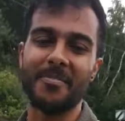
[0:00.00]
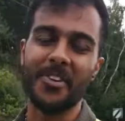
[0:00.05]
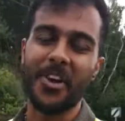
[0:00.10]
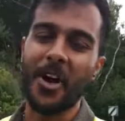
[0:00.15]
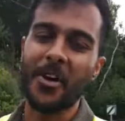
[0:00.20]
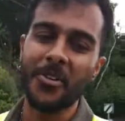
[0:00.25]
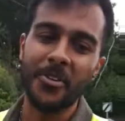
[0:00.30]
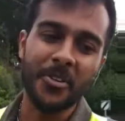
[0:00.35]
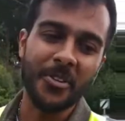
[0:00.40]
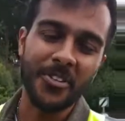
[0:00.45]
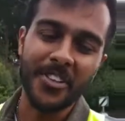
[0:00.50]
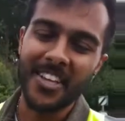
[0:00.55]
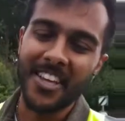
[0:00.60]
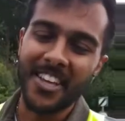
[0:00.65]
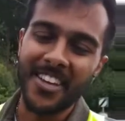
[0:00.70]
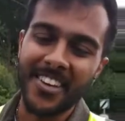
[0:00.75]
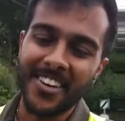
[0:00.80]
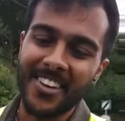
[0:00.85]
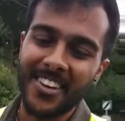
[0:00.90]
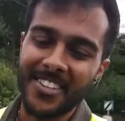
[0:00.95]
a cuddle,
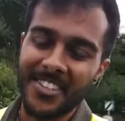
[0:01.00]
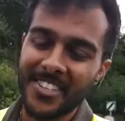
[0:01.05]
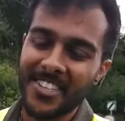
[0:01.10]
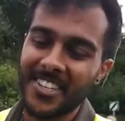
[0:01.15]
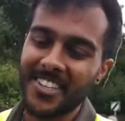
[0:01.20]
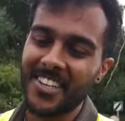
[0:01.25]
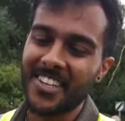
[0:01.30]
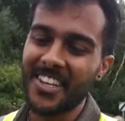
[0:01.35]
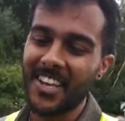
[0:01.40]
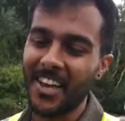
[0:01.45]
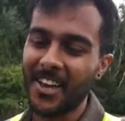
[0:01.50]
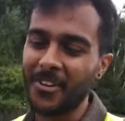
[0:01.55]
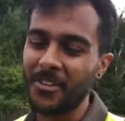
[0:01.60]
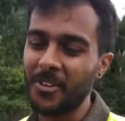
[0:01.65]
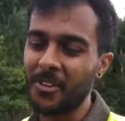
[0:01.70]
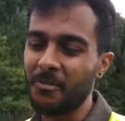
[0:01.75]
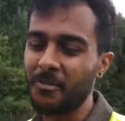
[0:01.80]
they sit in the kennel,